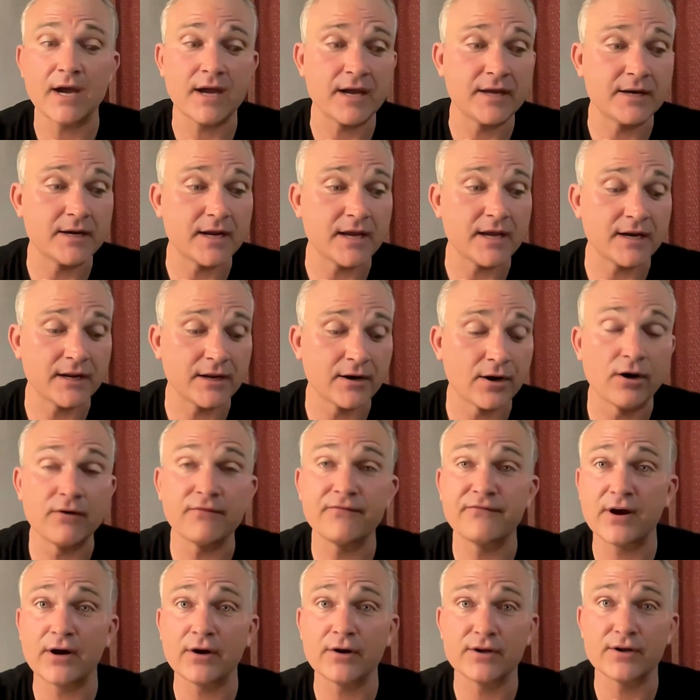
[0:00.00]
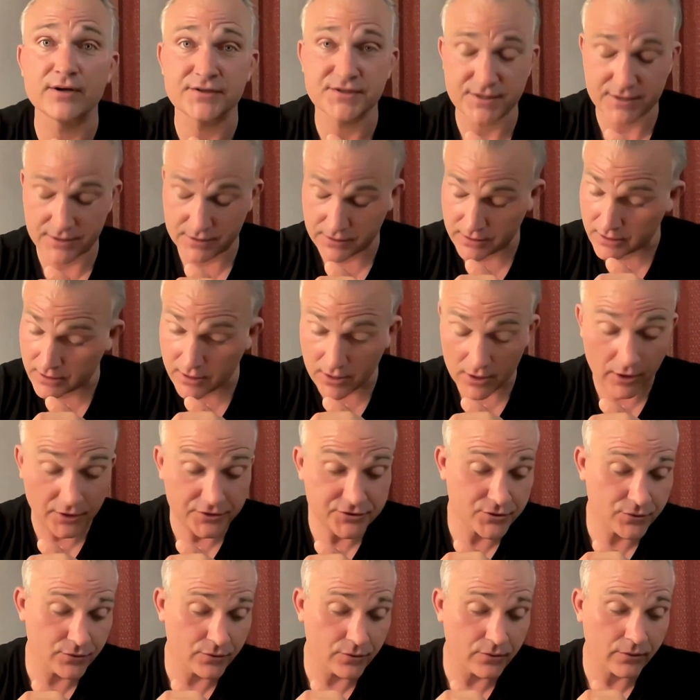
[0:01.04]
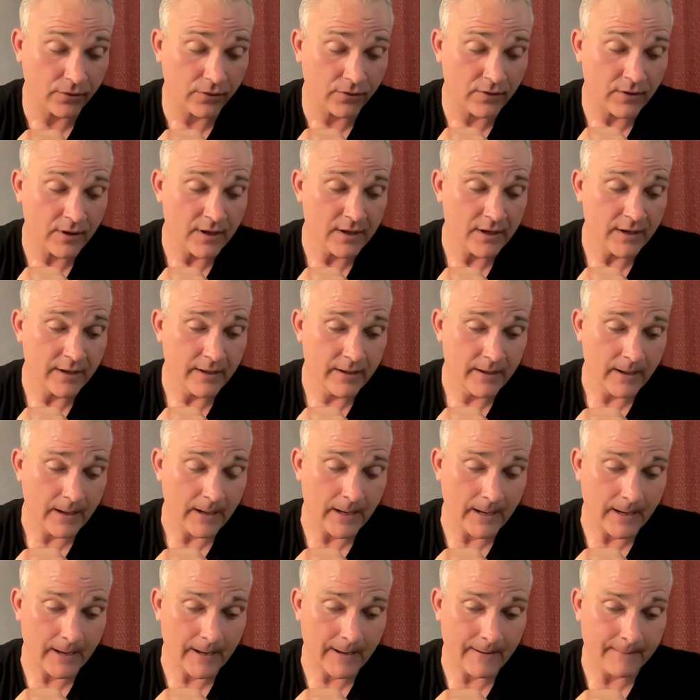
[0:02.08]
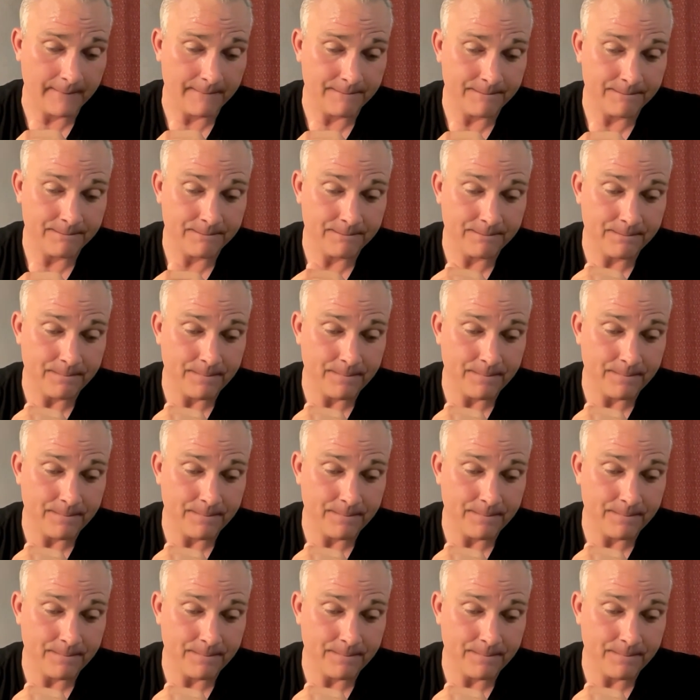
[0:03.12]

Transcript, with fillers: and, and in all fairness and in all truth, um,